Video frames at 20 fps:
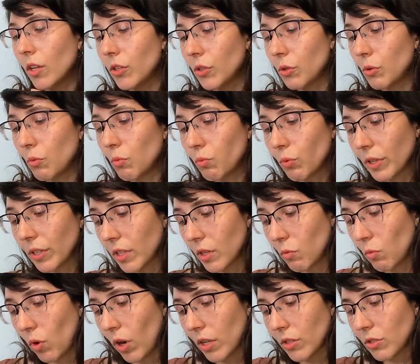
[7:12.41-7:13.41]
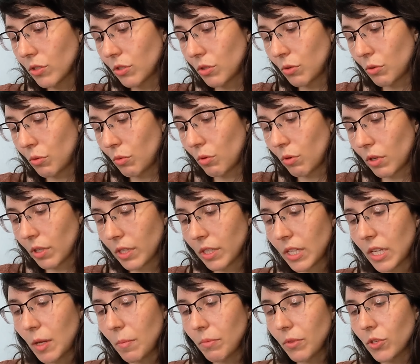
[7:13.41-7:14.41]
You really want to
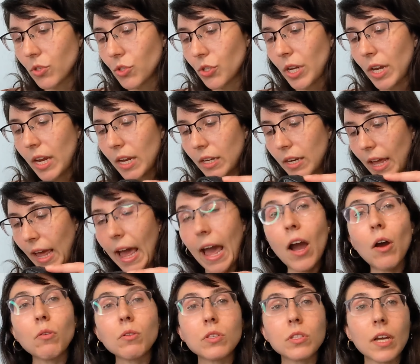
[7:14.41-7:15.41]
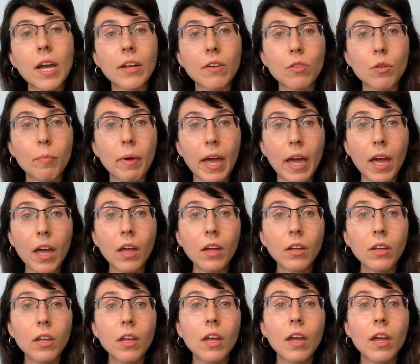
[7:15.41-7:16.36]
keep the chain outside of the bag